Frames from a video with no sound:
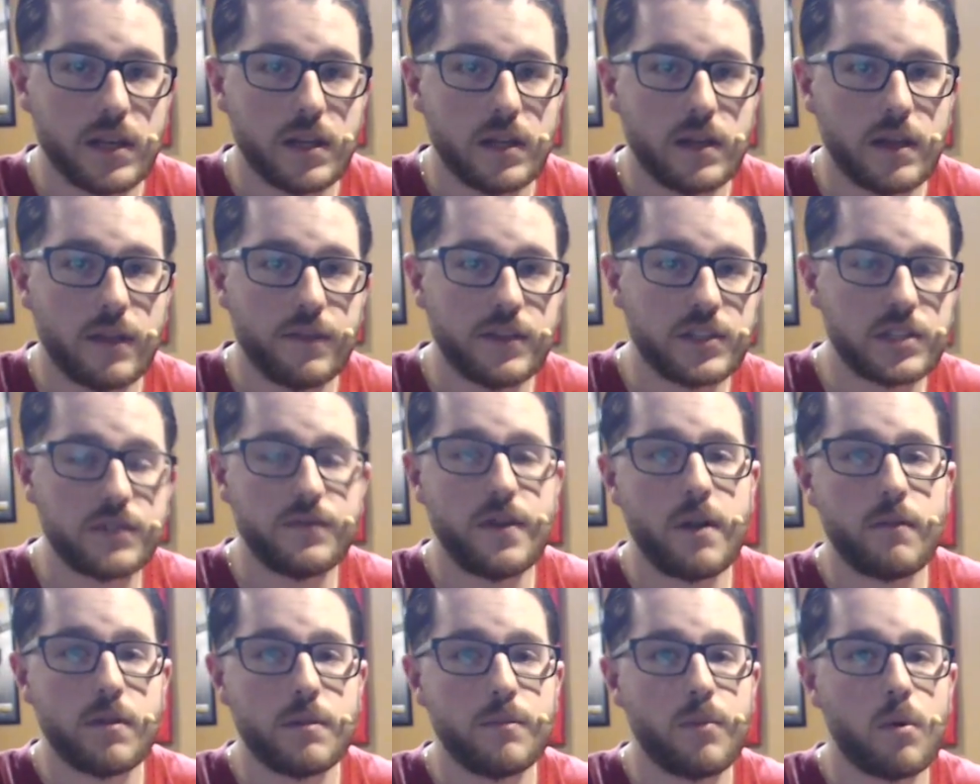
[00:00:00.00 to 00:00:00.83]
Now this is
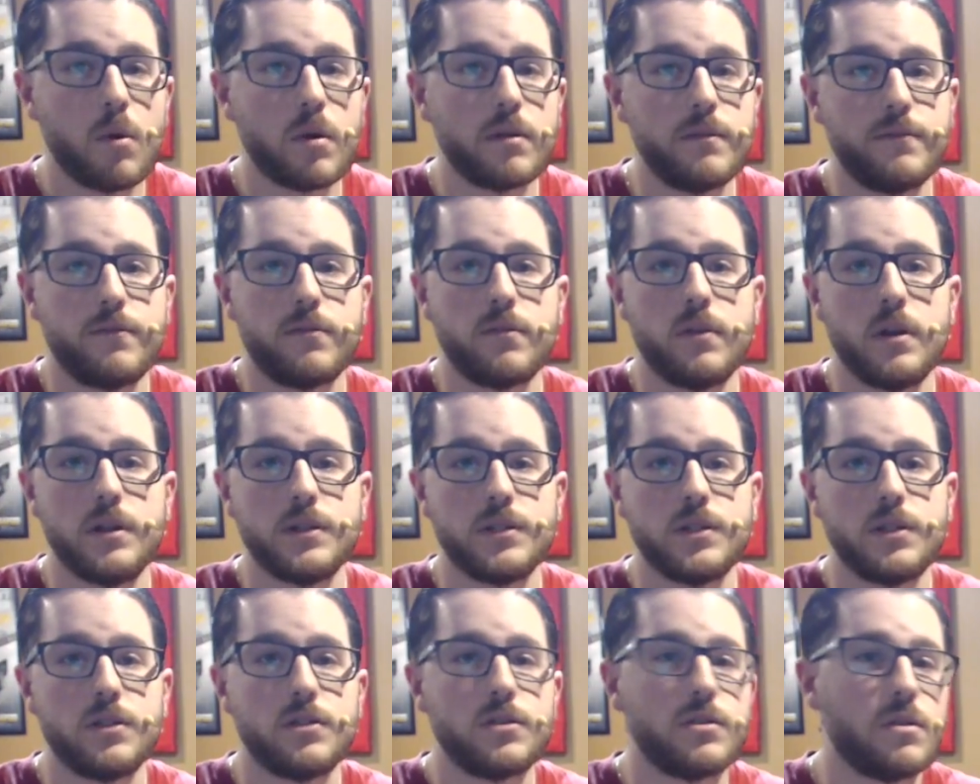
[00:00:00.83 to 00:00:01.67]
very important for
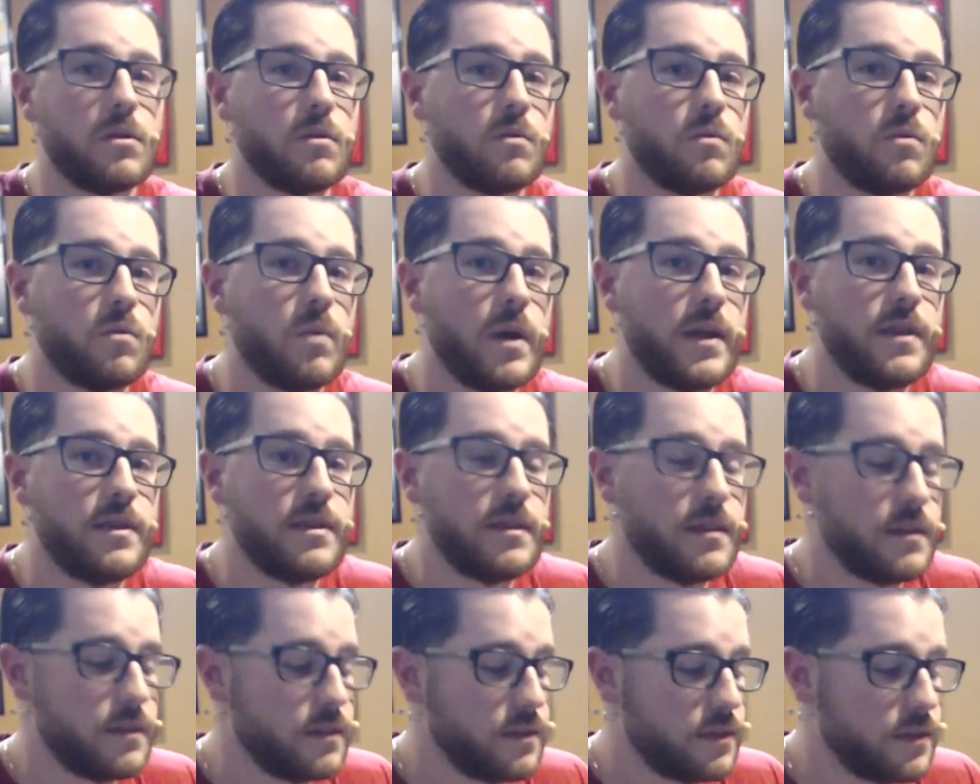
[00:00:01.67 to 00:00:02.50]
us. So when
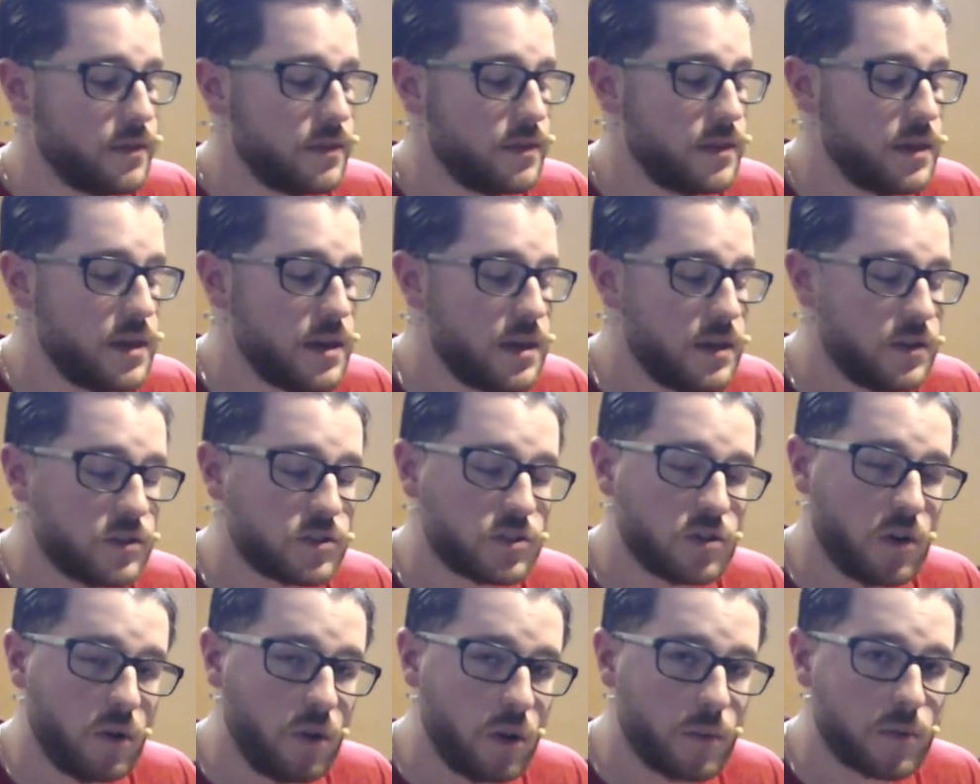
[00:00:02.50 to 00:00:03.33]
the
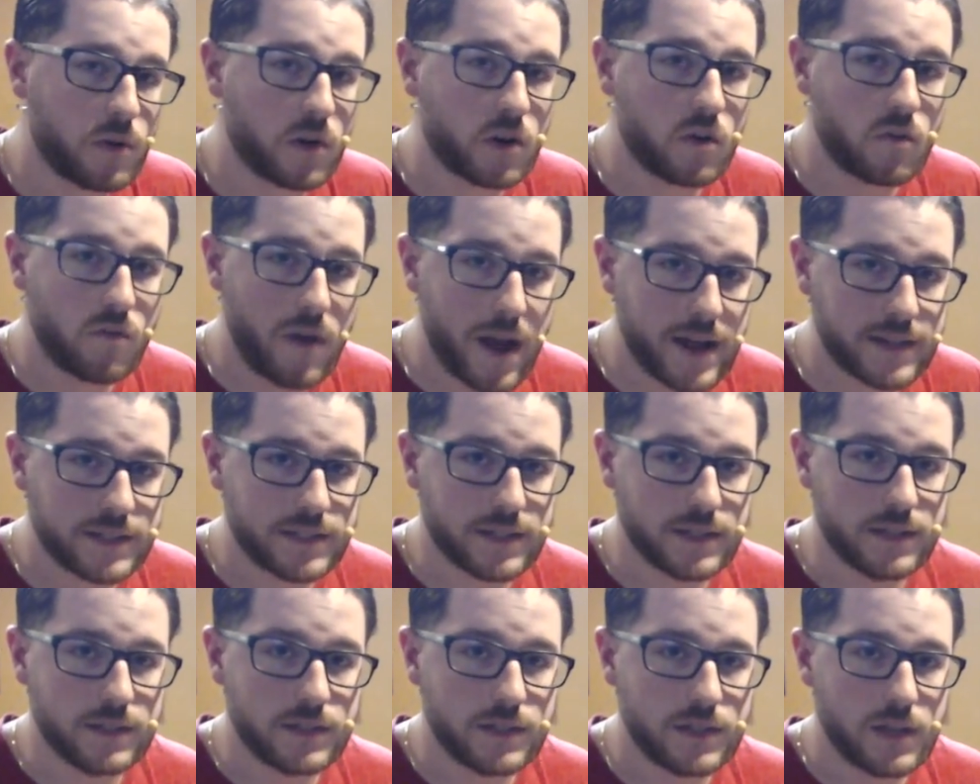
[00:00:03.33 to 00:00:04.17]
solo
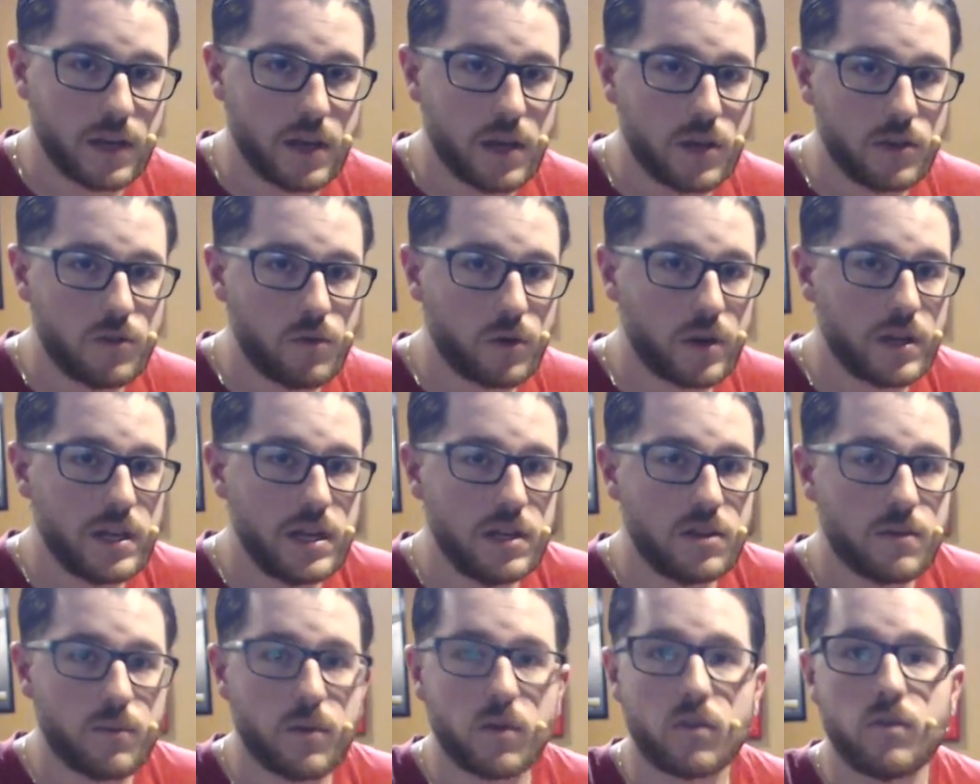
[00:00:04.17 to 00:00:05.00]
progresses, you can
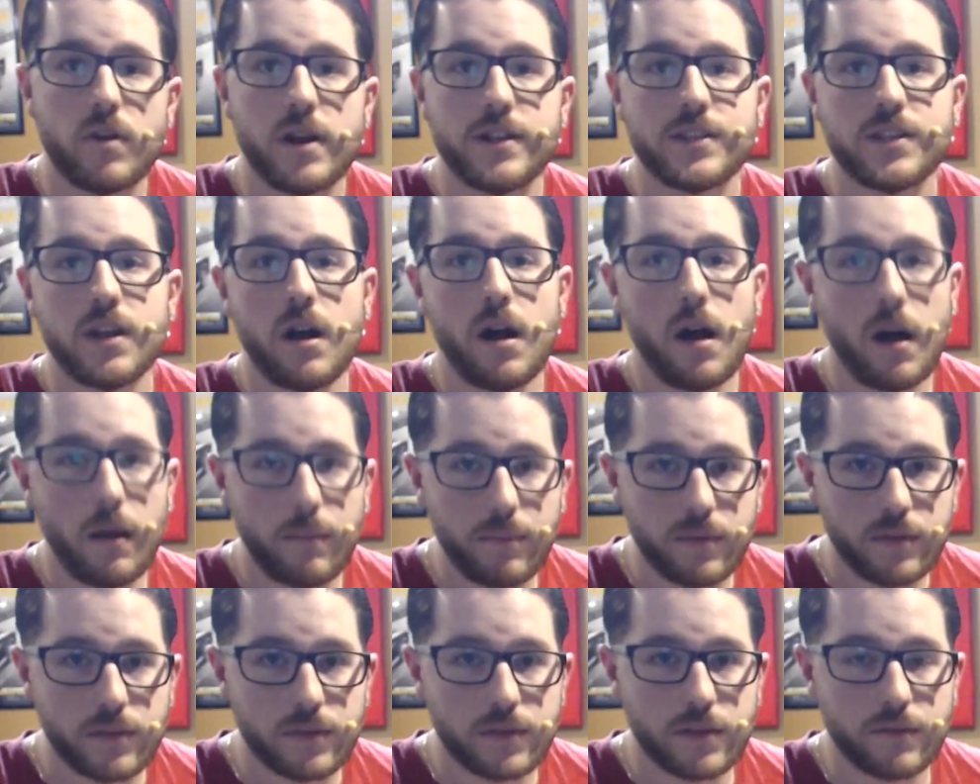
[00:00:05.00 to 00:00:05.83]
either progress up
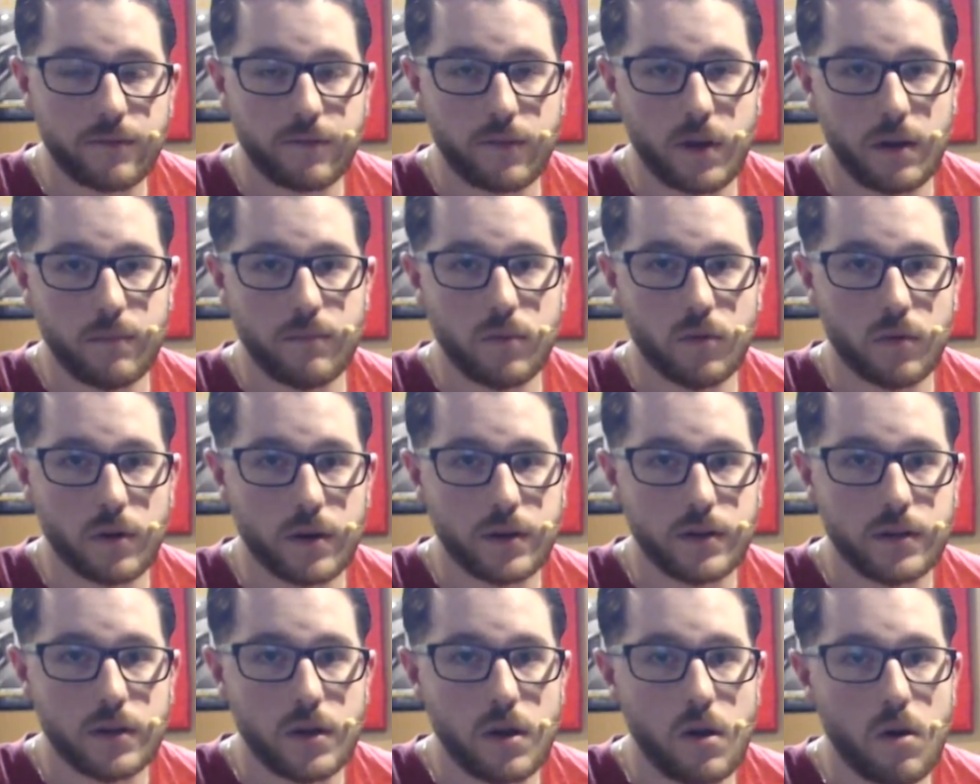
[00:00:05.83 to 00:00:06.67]
the fretboard
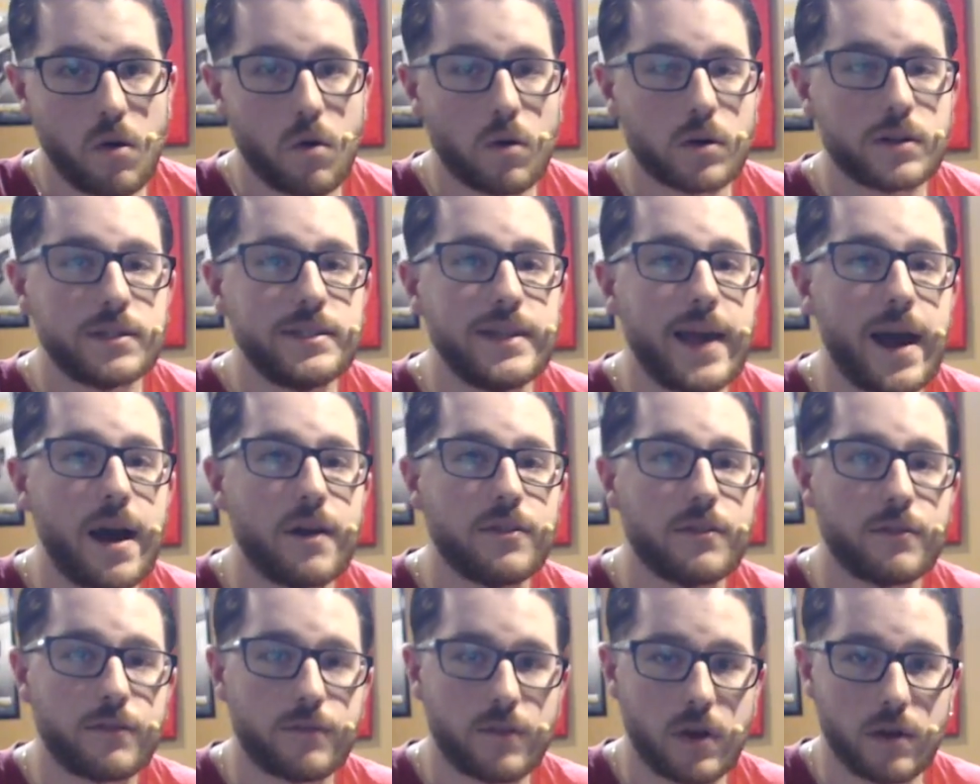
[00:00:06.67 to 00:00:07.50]
or down
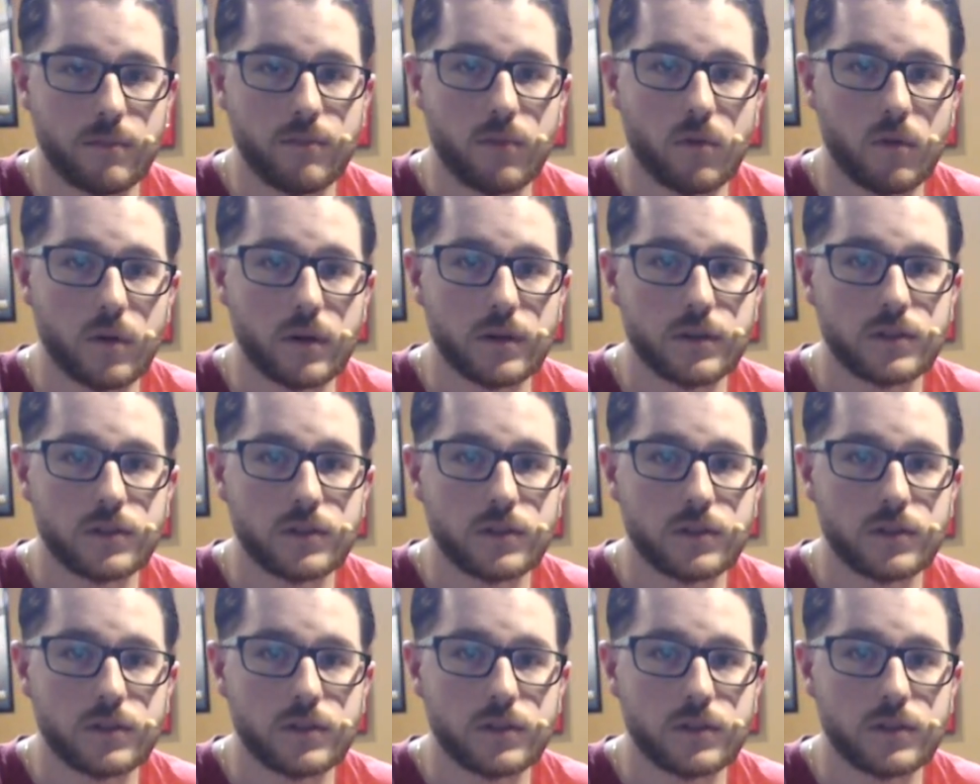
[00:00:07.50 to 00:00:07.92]
the fretboard.